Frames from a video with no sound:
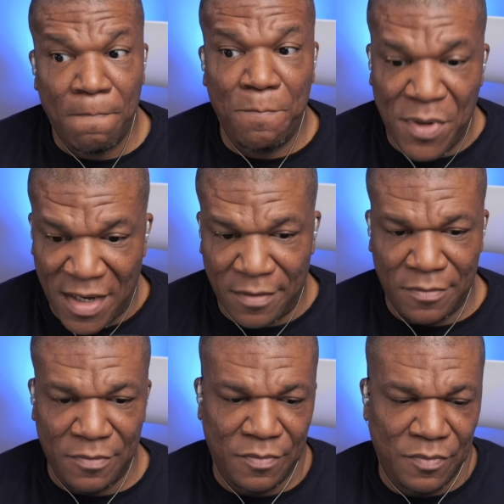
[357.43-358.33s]
But
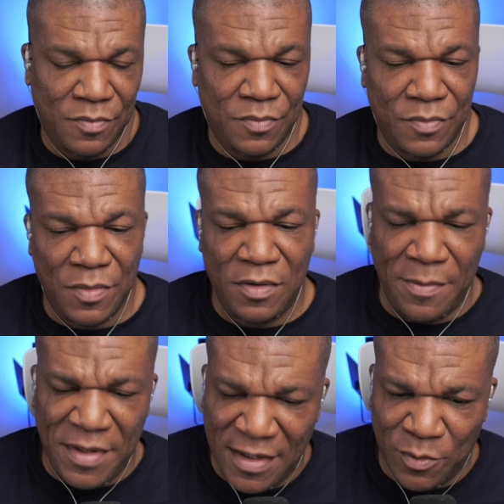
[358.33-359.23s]
let
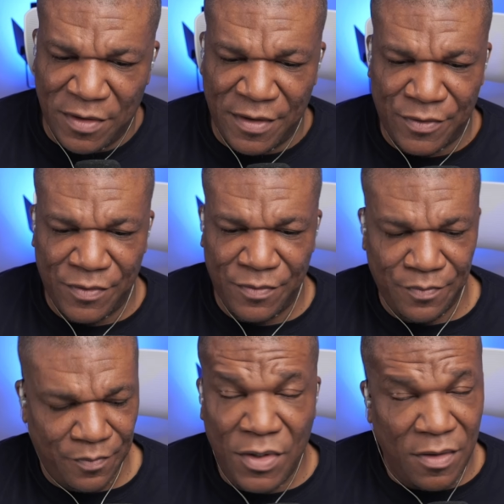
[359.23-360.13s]
me end with this.
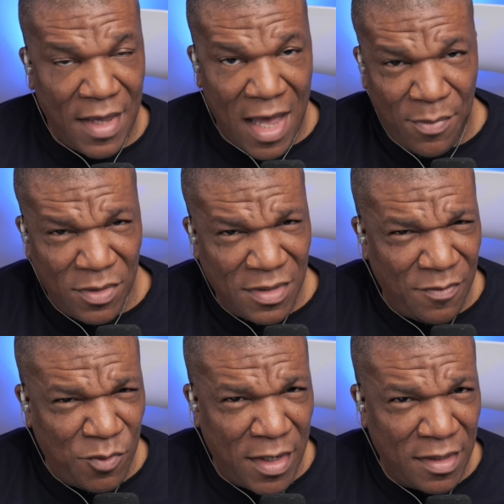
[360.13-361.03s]
Should the Cowboys
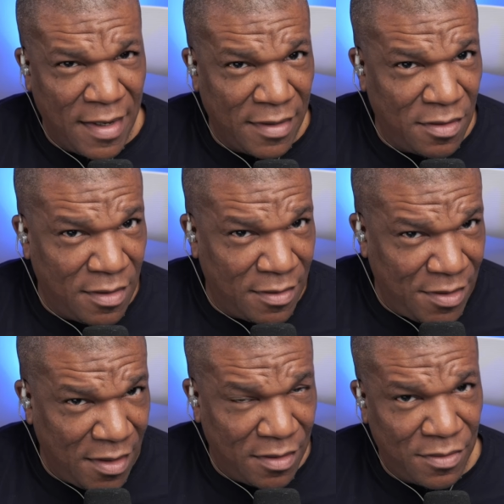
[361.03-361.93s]
give Trey Lance another
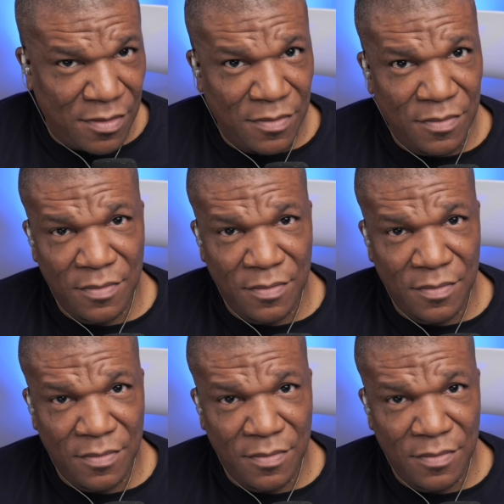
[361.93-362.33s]
chance?